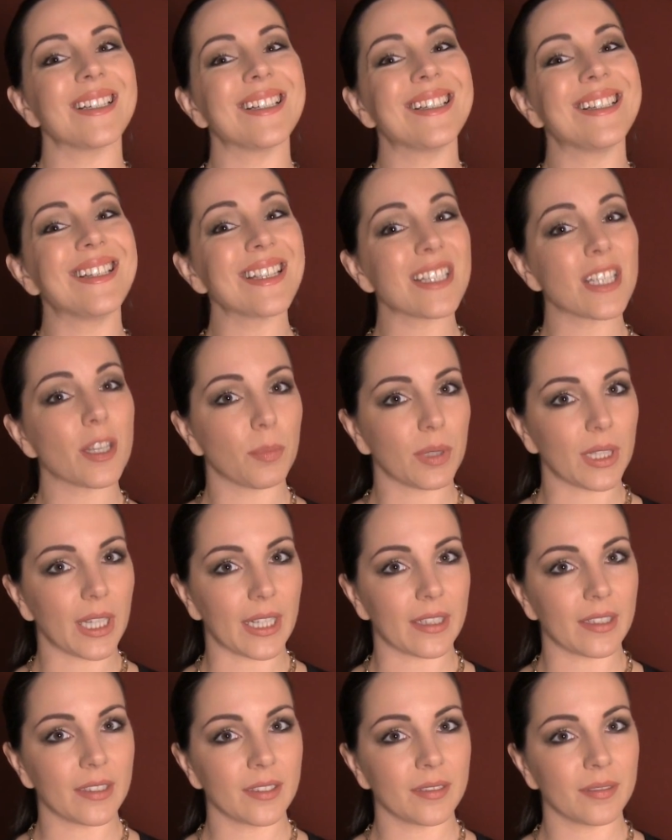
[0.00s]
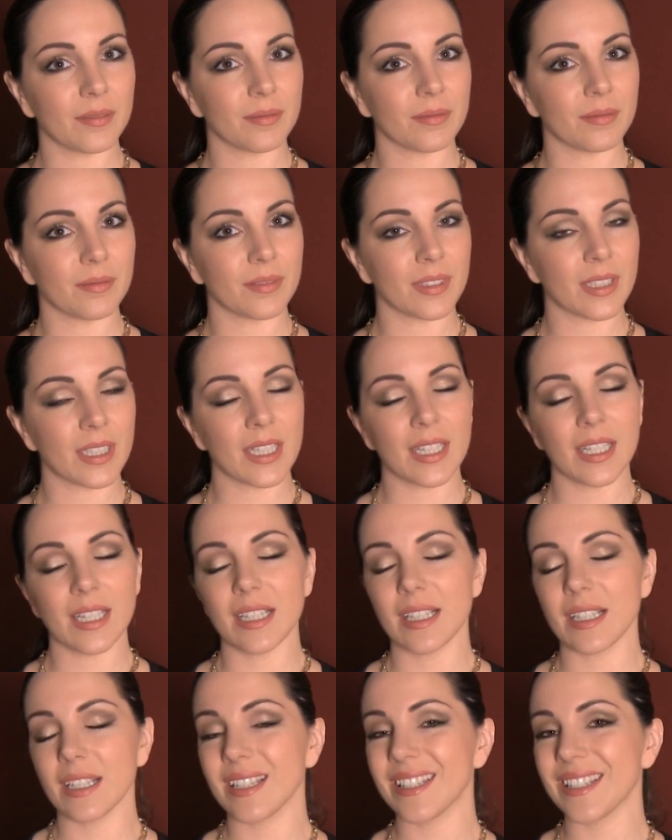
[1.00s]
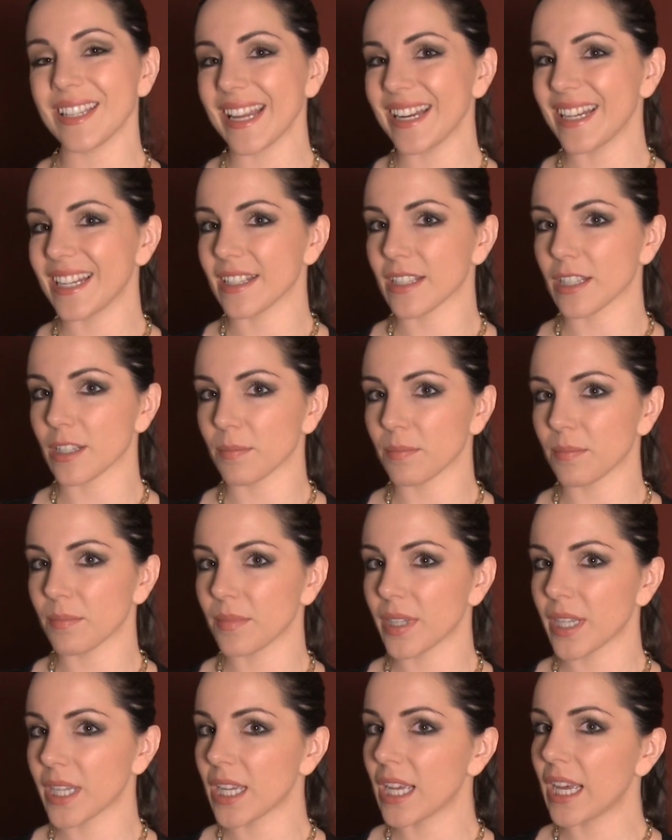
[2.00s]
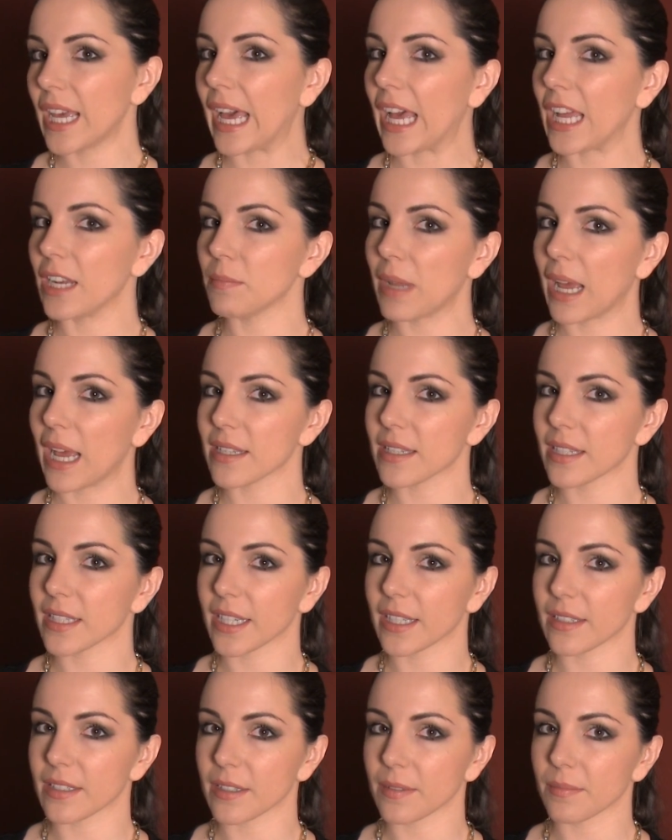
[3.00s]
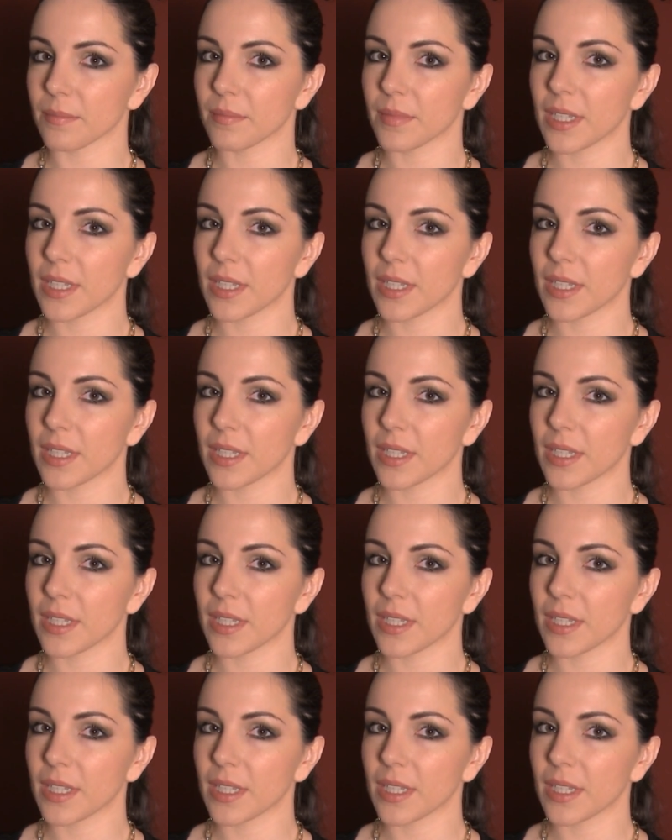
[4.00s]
discipline, sadism, and masochism.